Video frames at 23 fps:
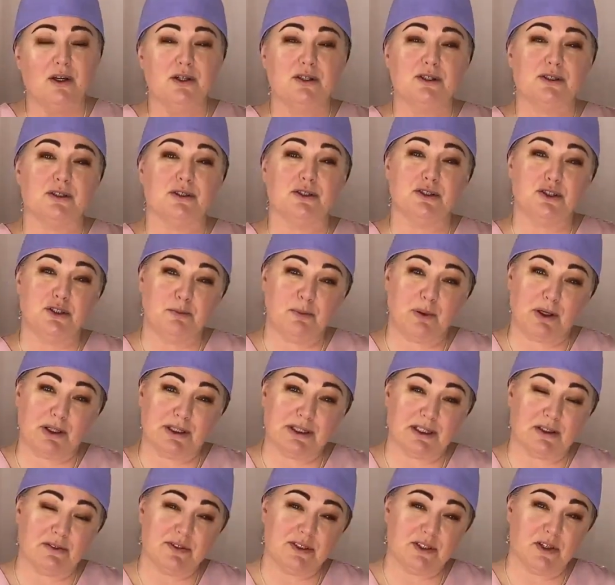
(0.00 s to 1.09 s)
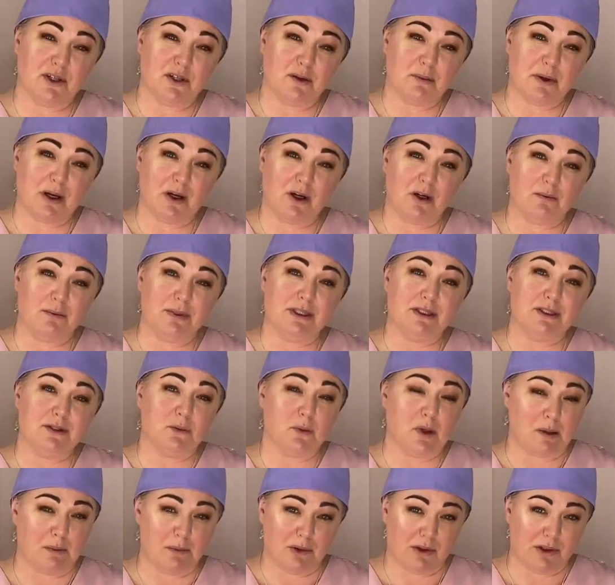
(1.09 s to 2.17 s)
So it's 2 parts of sodium bicarbonate to
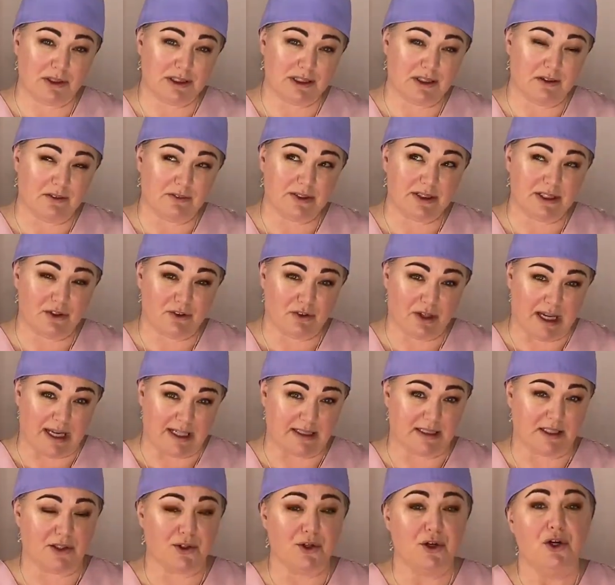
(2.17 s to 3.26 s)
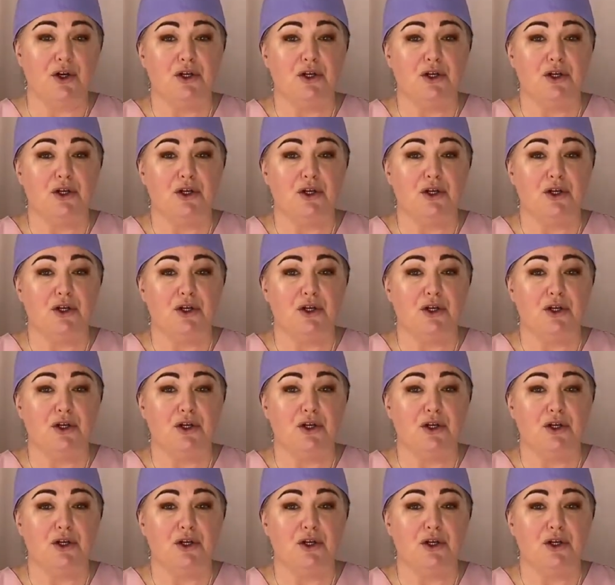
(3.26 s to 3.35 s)
1 part of citric acid.